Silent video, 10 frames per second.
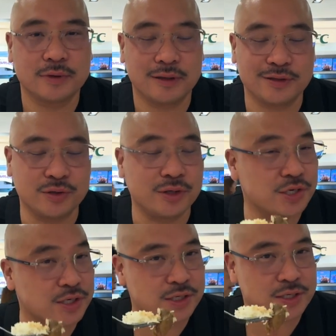A
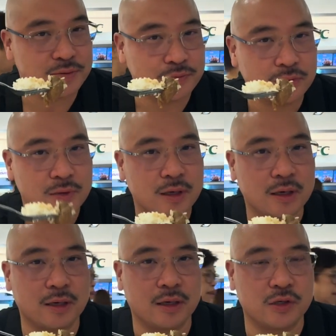delicious
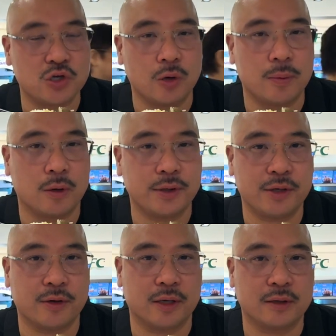adobo
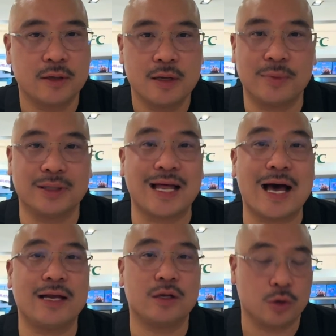here at
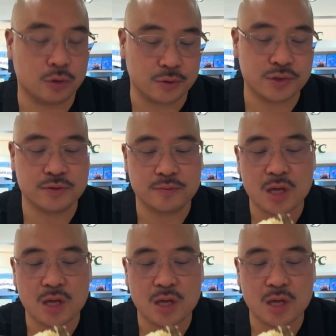Balay Locos.